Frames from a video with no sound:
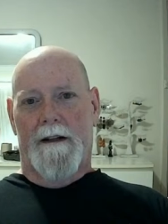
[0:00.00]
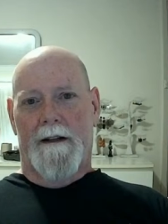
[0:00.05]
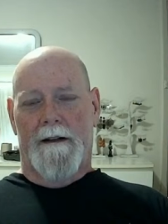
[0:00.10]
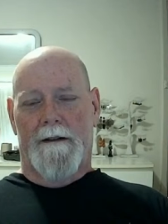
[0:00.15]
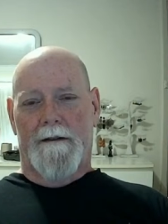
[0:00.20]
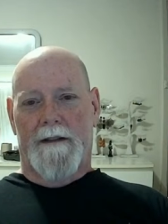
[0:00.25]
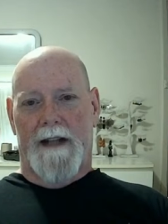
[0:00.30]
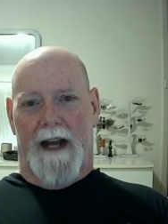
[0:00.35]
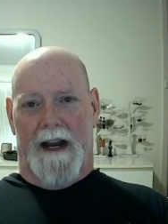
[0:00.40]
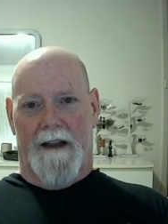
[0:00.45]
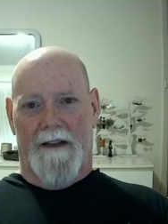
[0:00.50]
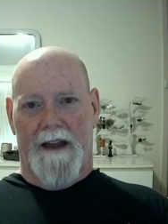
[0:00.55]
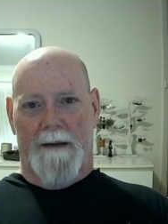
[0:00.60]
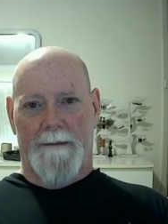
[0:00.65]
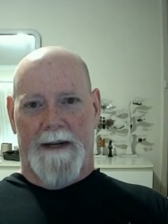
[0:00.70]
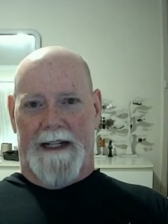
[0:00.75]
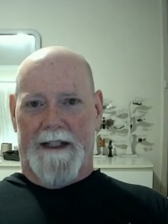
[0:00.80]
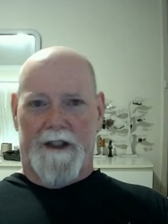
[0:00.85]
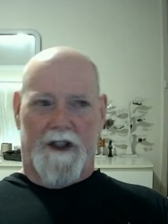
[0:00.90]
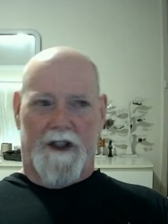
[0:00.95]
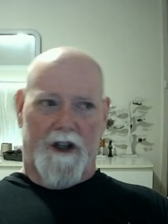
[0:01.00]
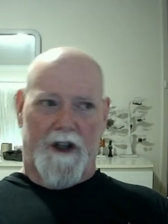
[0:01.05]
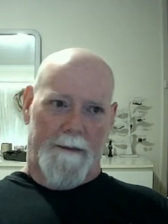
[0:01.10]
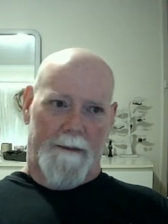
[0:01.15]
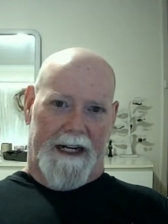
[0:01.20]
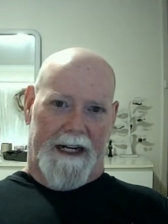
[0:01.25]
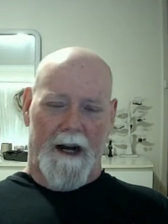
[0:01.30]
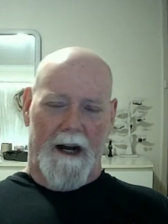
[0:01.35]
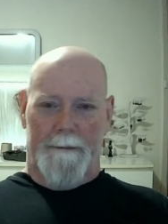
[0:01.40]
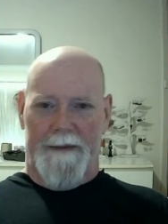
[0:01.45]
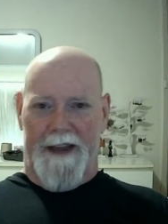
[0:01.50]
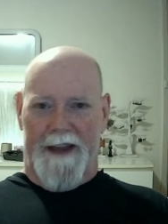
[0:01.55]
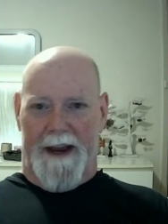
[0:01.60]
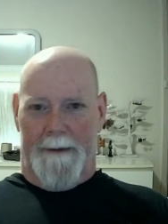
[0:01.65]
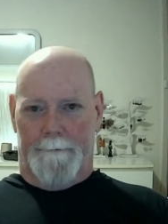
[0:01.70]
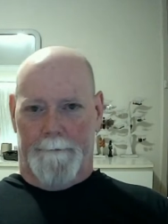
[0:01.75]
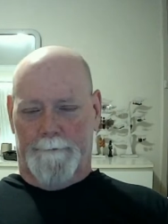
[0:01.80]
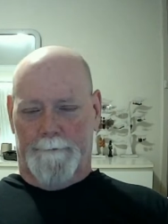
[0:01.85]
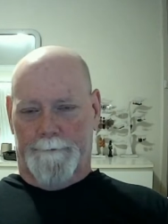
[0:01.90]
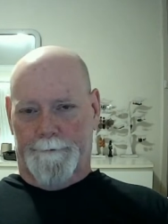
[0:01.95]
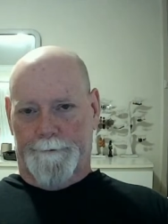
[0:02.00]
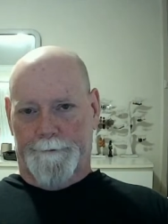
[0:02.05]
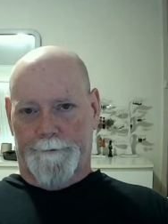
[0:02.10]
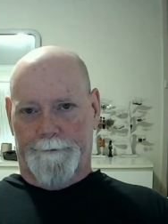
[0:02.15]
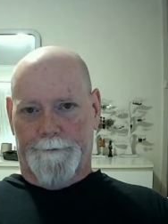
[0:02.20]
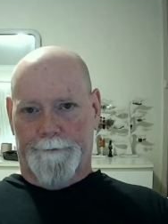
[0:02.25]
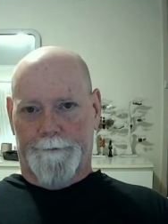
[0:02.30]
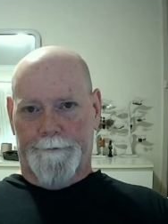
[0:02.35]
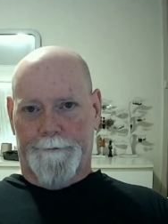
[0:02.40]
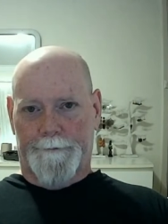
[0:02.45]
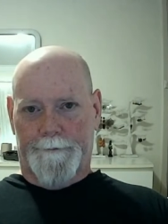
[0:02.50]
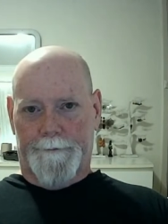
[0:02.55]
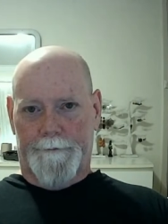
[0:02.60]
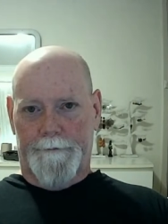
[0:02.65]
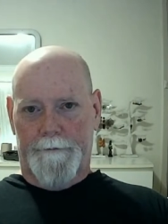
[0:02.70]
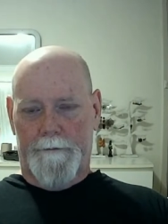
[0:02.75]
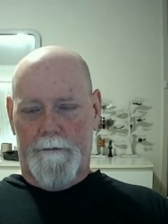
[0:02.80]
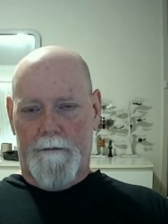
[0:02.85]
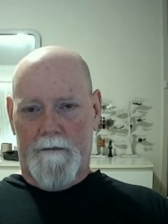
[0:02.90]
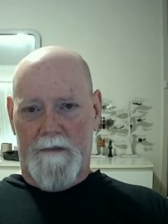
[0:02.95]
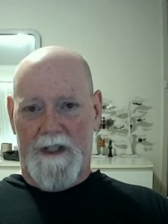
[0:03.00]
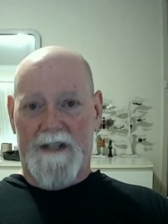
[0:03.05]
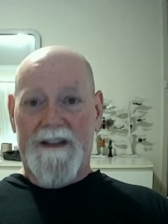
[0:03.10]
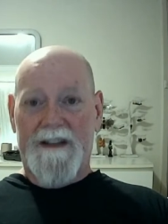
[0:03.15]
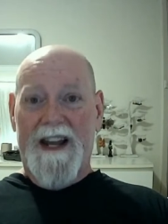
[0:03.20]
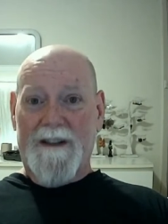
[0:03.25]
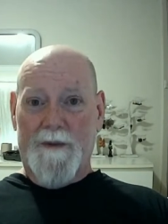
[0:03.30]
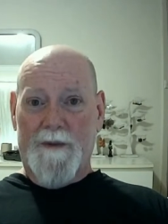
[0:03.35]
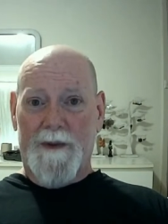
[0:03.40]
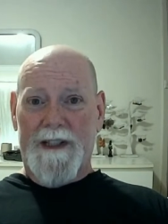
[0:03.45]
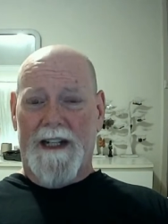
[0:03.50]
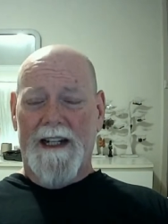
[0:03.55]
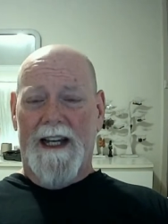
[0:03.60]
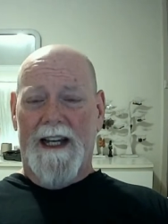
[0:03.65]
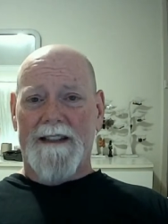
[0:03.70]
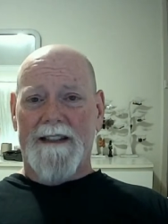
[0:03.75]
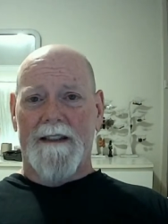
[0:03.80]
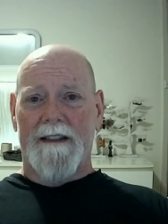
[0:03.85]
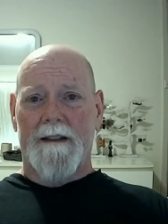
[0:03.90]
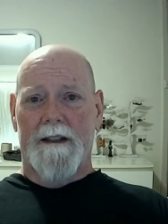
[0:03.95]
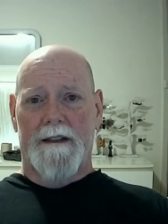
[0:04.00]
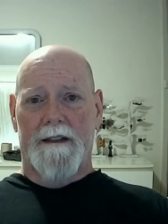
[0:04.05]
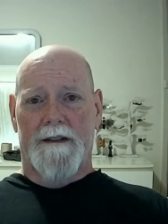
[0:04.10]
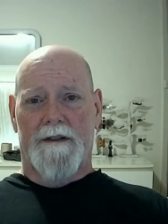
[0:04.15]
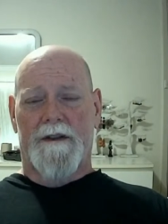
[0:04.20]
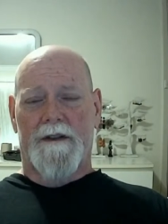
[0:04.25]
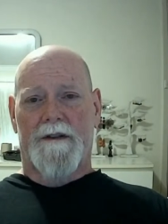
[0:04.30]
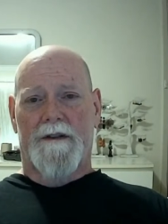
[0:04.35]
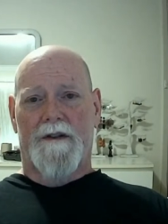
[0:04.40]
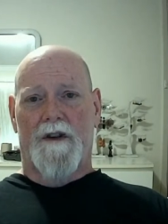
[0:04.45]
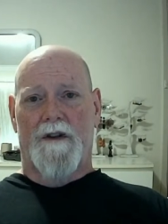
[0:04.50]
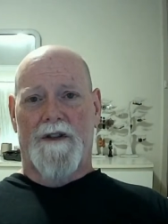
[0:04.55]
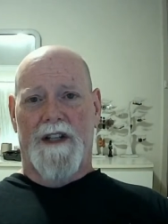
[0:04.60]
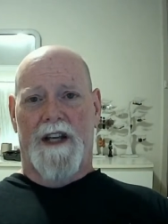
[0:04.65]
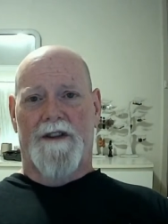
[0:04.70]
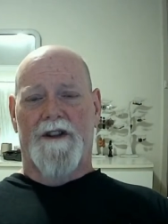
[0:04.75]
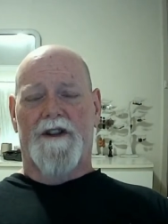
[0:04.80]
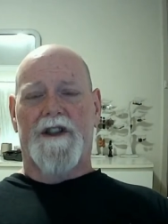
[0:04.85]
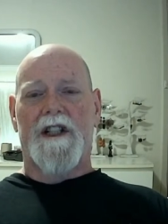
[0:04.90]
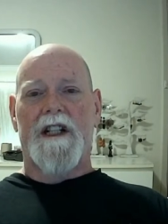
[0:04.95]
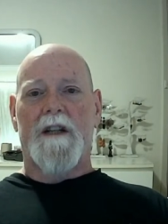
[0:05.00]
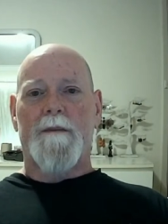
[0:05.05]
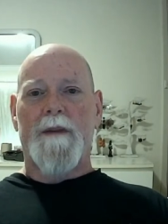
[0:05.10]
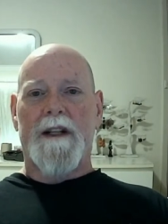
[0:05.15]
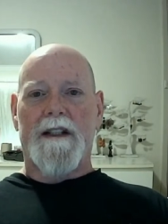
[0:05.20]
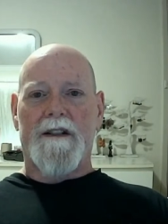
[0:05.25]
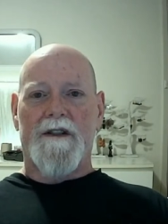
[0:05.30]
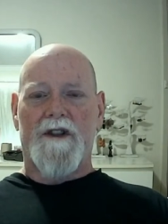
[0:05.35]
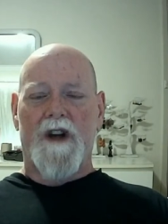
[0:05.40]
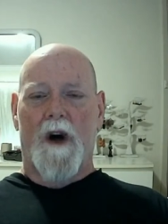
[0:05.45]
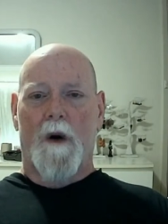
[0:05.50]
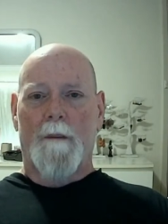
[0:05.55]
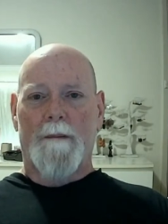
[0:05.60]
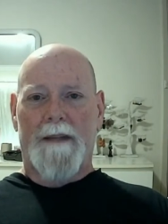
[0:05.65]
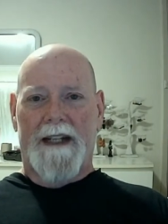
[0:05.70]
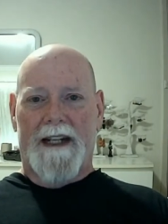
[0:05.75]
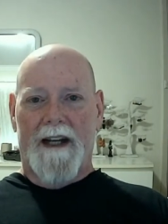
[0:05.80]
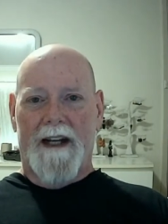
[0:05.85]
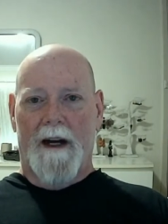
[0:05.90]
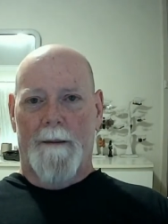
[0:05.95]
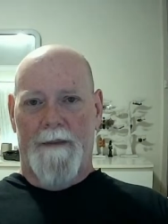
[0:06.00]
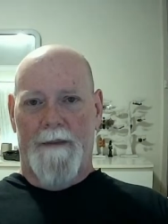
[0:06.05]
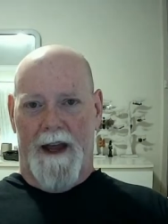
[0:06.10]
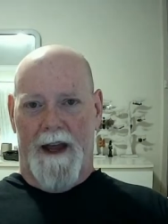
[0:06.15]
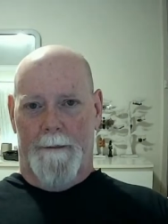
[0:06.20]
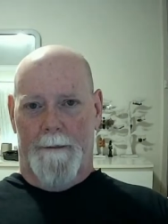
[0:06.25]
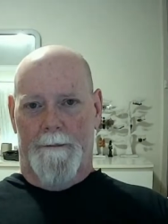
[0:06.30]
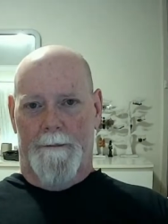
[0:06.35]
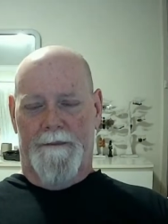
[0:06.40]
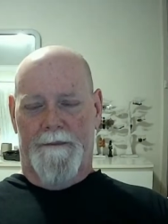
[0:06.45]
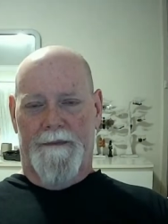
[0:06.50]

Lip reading: Okay, that means don't become them. That's what the lesson is. Turn the other cheek means don't become them.